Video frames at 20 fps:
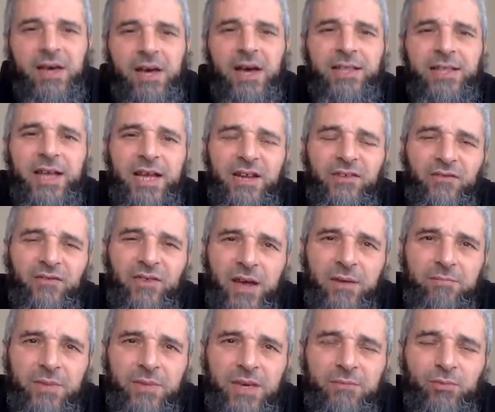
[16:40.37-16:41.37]
and Alif
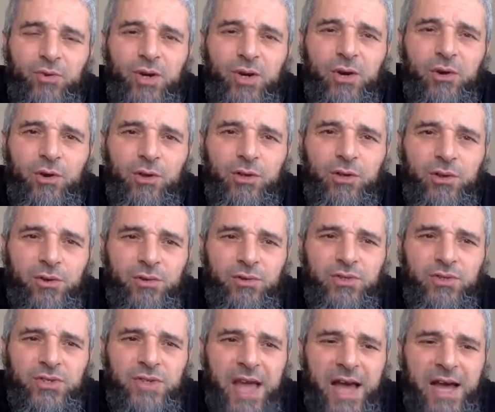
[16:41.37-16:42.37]
Lam Meem, we call
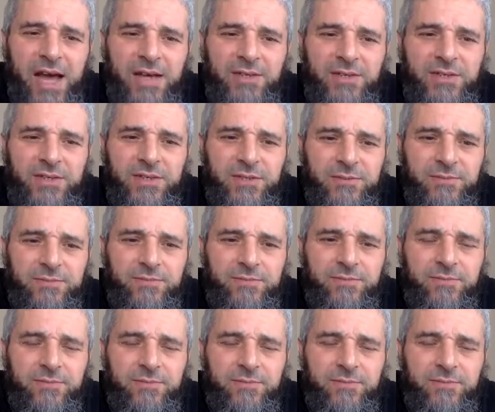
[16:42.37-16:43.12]
those as,